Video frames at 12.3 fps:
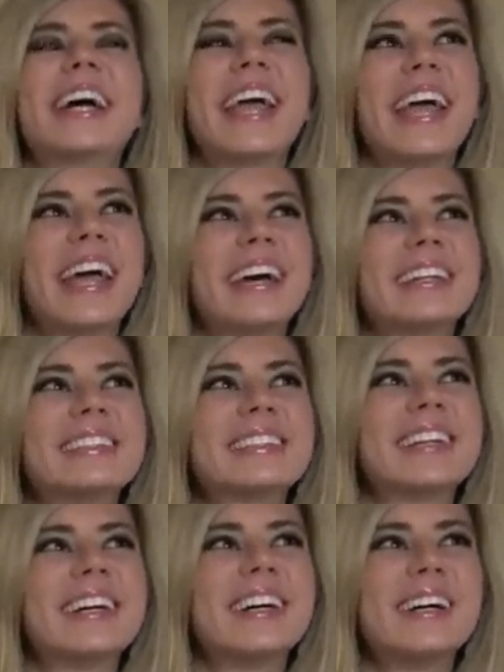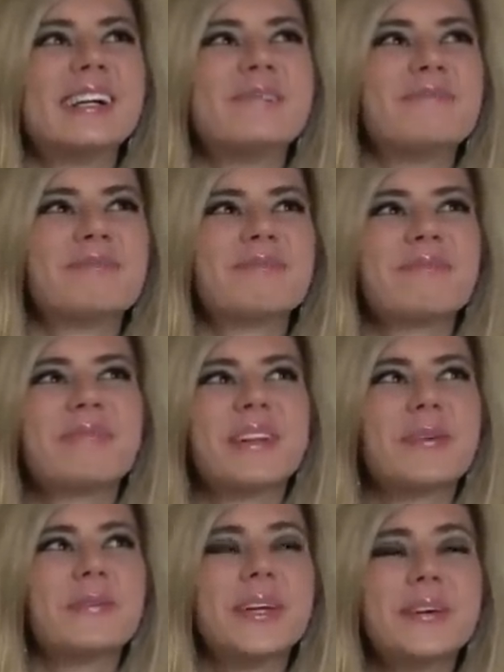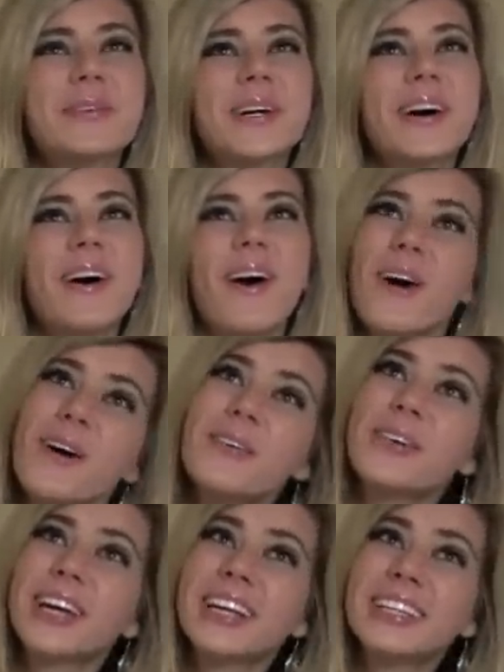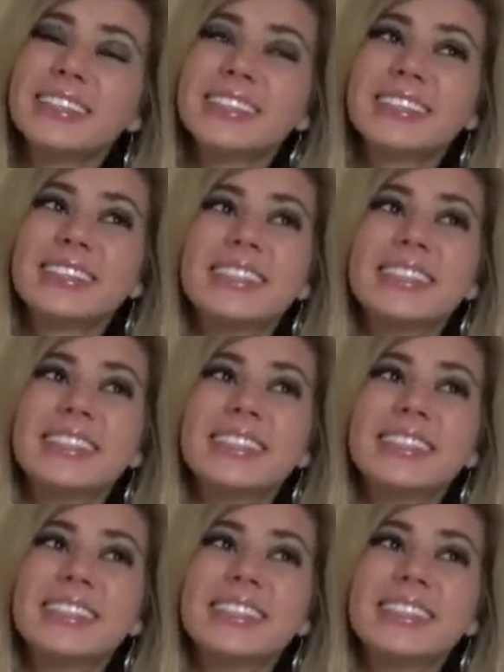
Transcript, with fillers: And we were always